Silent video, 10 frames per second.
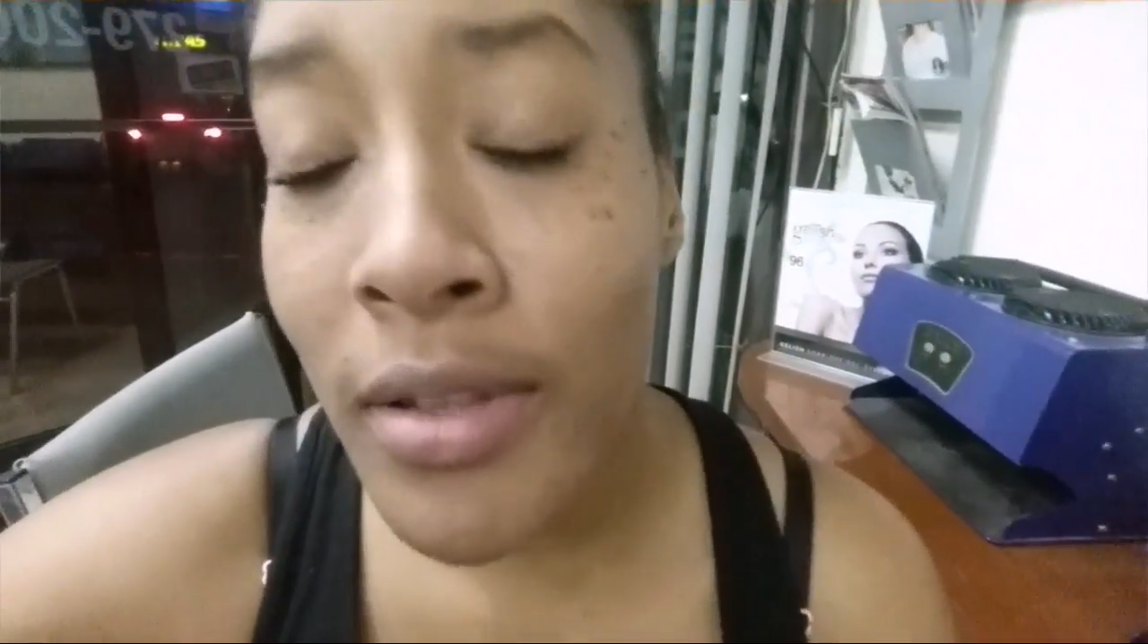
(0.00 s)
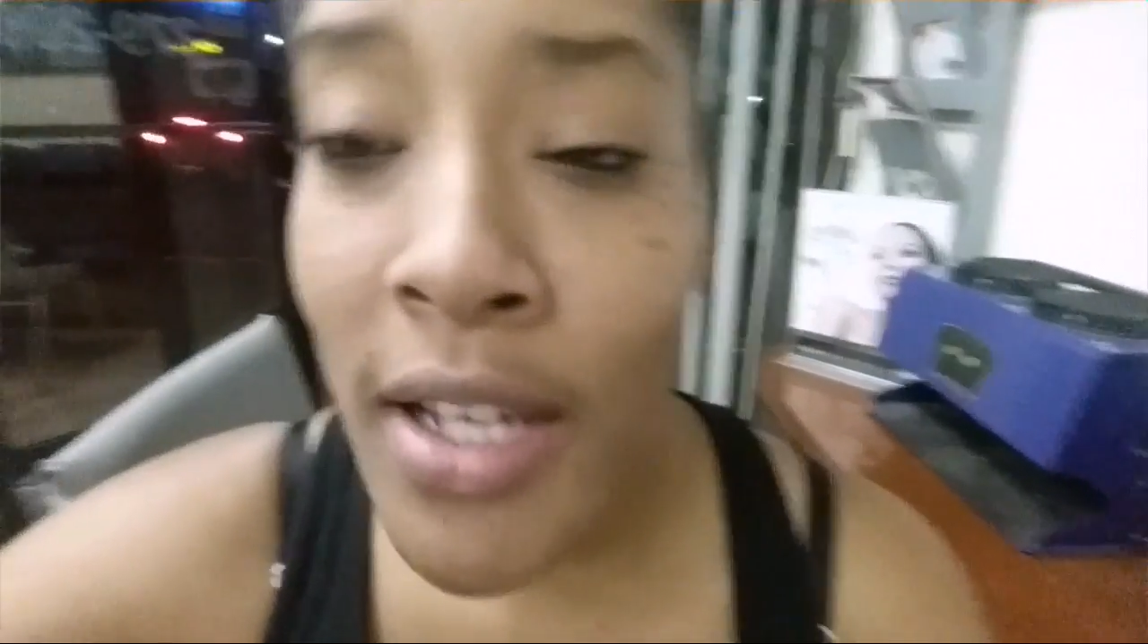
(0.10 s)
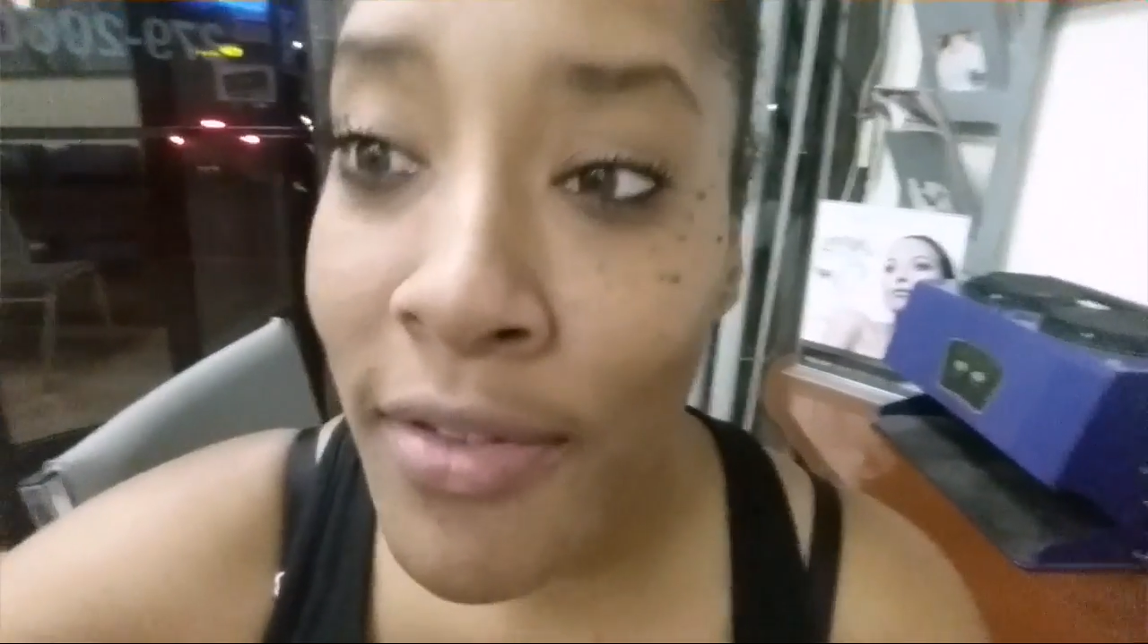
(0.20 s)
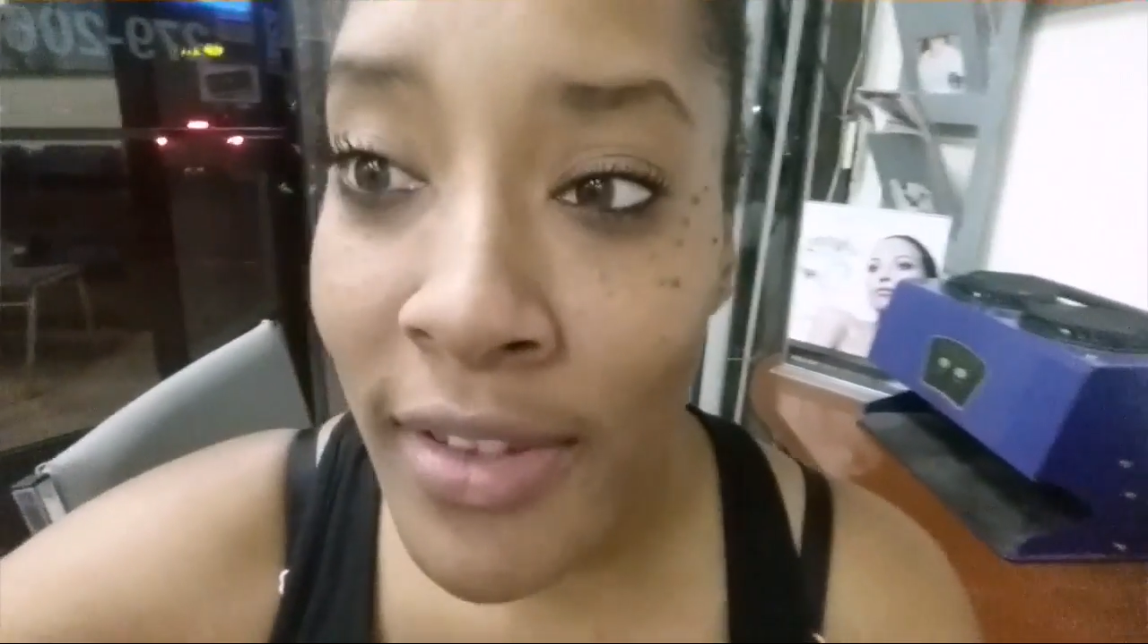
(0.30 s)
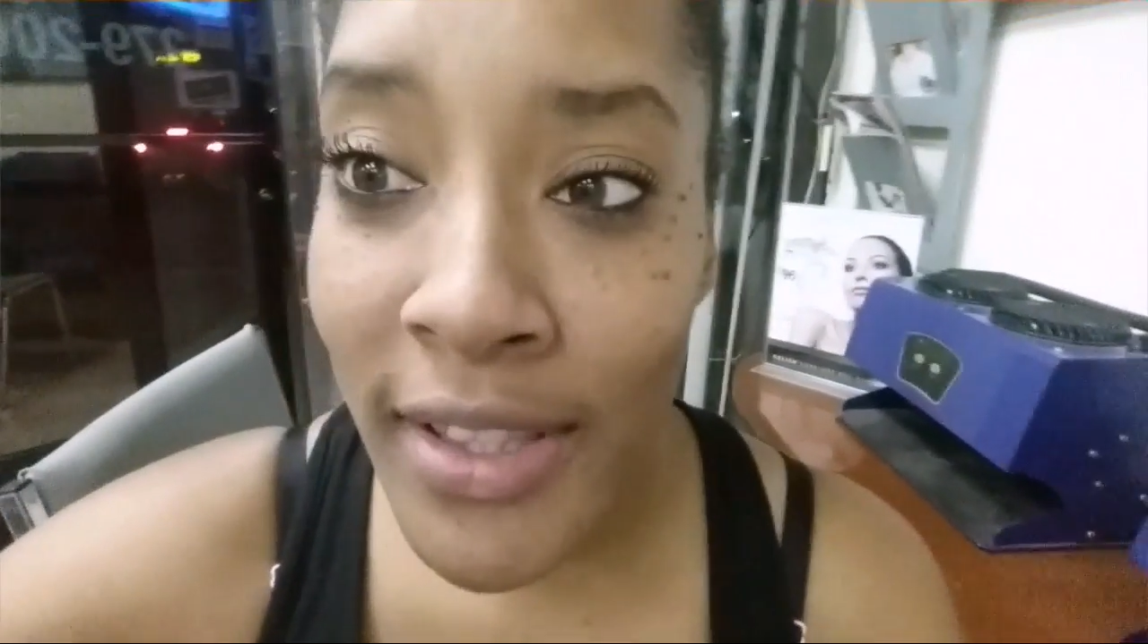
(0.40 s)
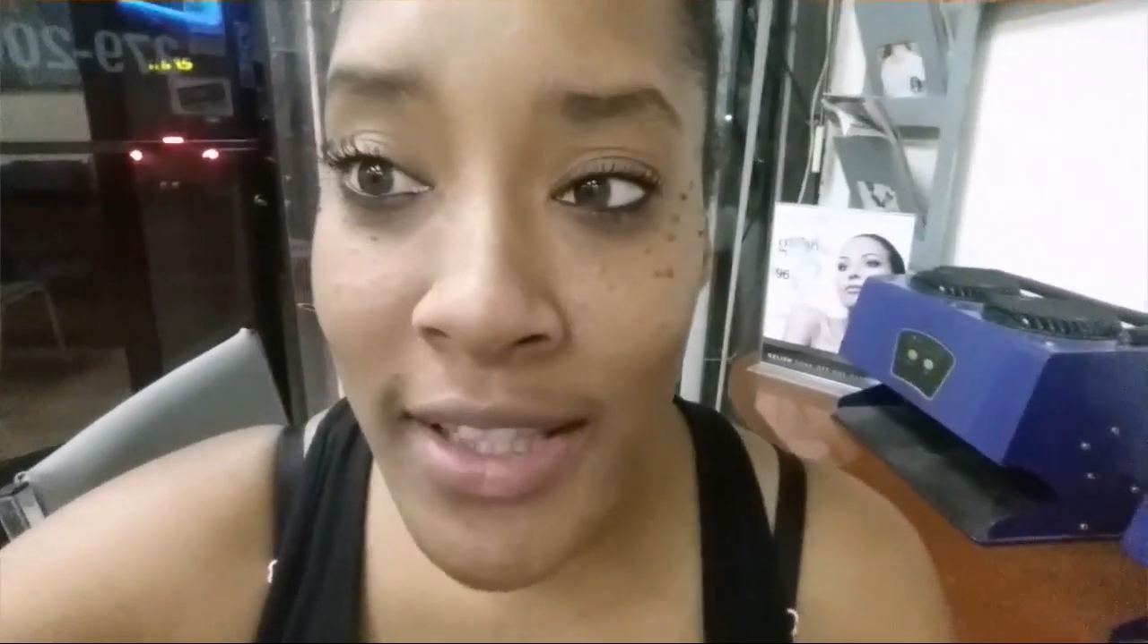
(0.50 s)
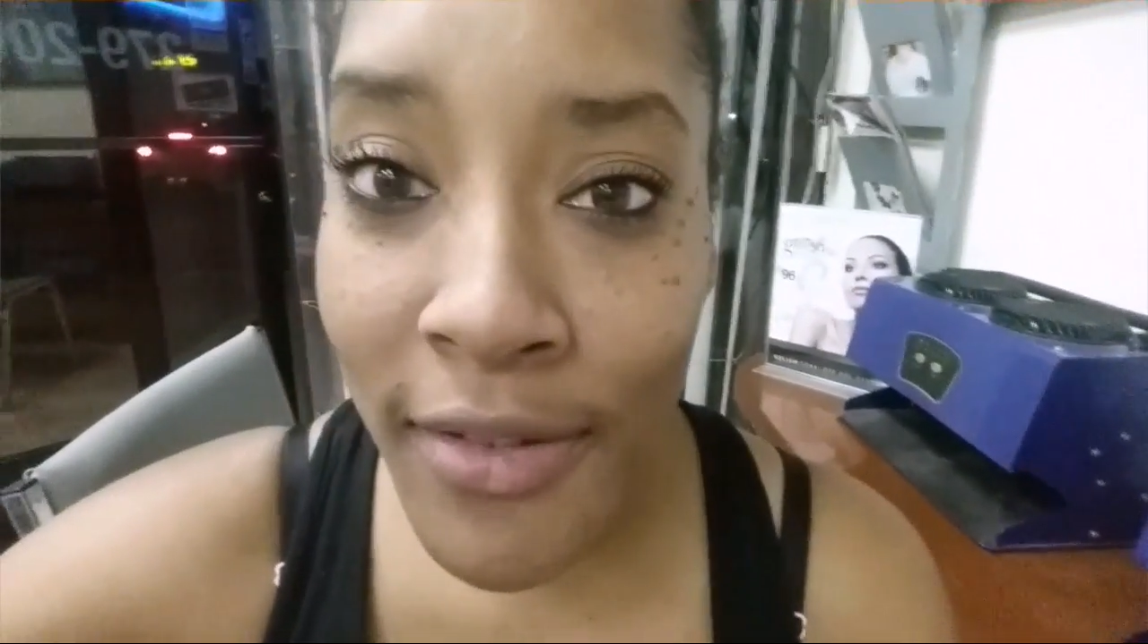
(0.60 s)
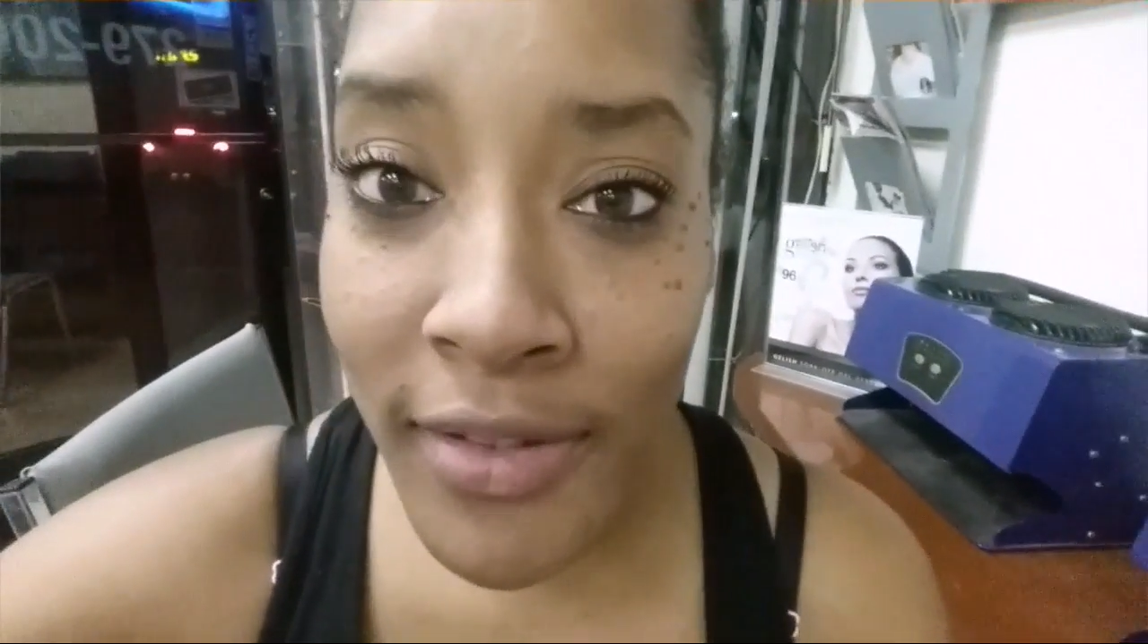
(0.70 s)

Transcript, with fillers: y'all will definitely